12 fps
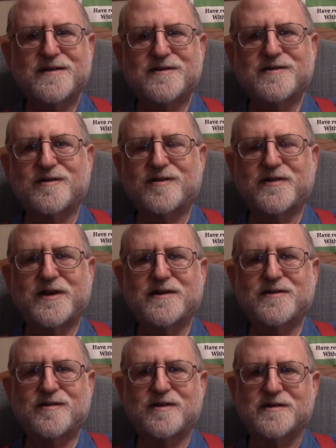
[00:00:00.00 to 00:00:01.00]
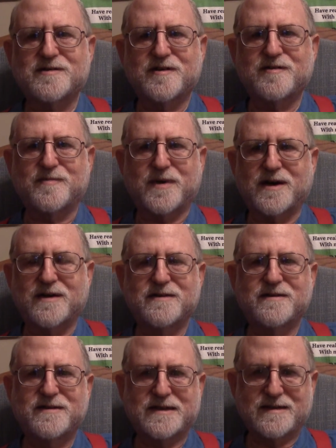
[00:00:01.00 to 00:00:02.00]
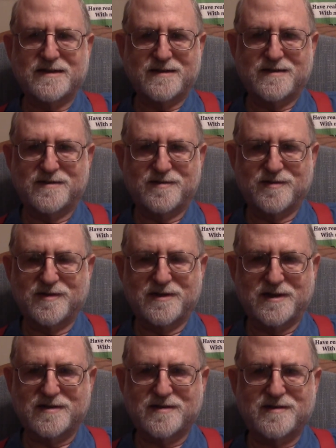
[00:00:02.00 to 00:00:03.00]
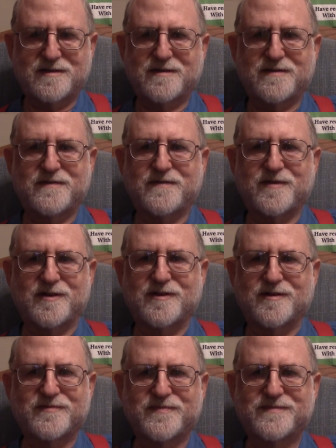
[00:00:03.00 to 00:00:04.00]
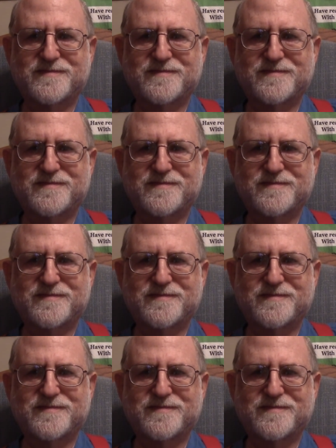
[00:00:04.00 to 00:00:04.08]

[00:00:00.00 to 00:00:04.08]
So on that note, I'll say goodbye until the next video.